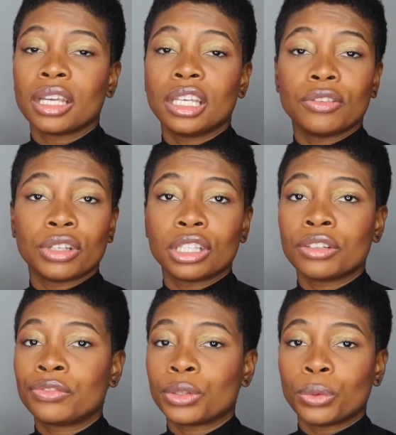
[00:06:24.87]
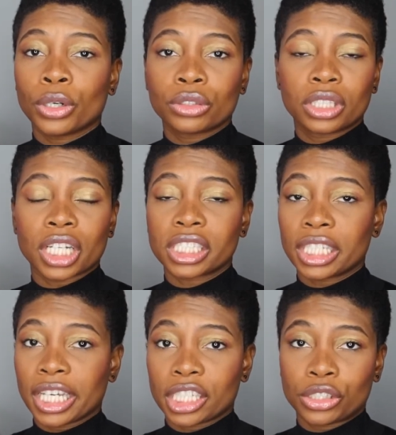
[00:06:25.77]
Even if the world
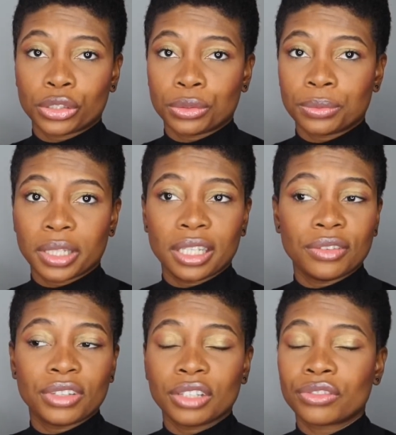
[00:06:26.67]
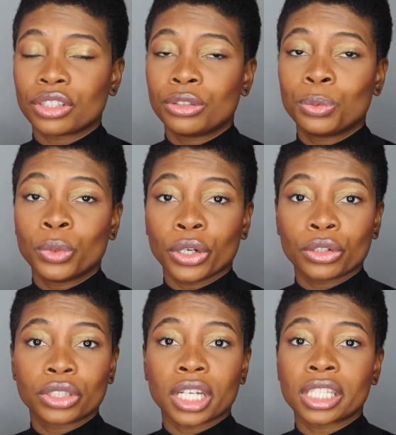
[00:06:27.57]
doesn't get you, even if the
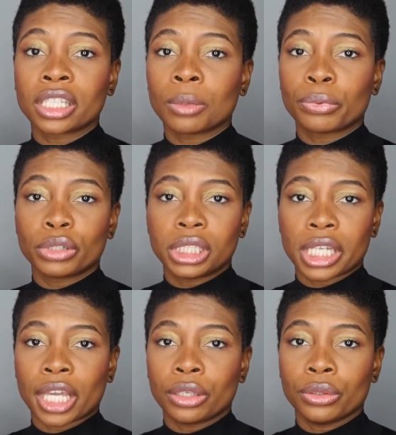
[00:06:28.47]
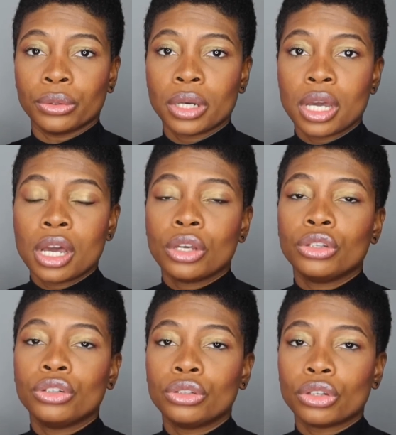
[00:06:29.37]
world doesn't appreciate you,
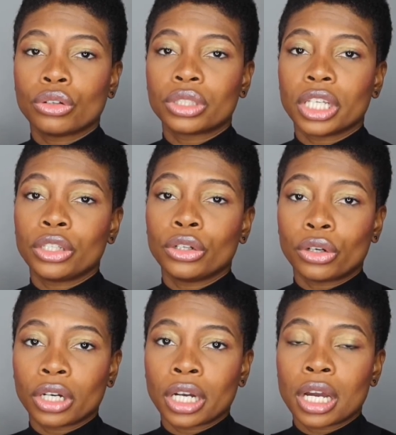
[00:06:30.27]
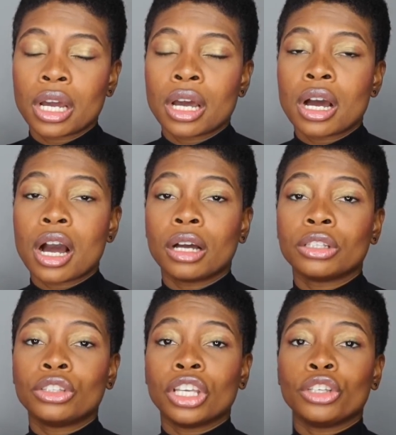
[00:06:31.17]
you know that your
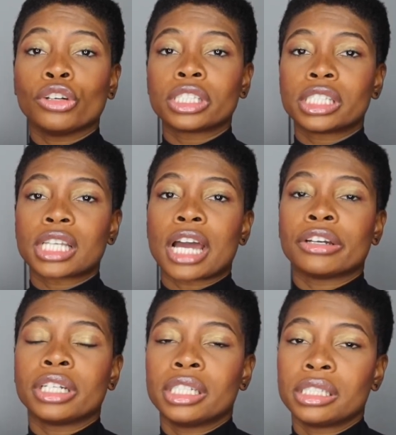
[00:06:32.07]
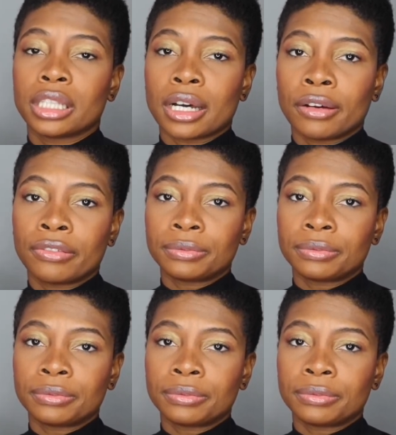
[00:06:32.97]
desire is love.